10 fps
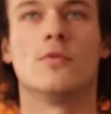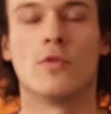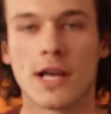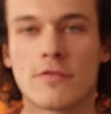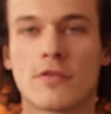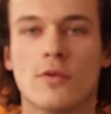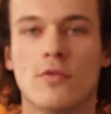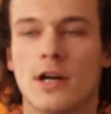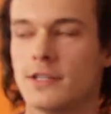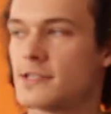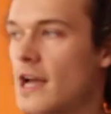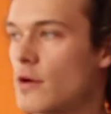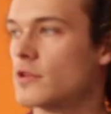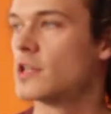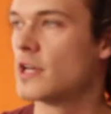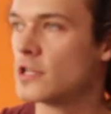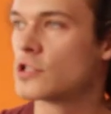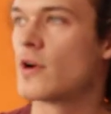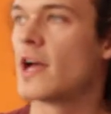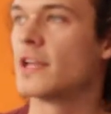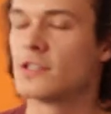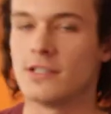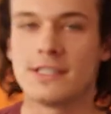Whatever it was, I was trying to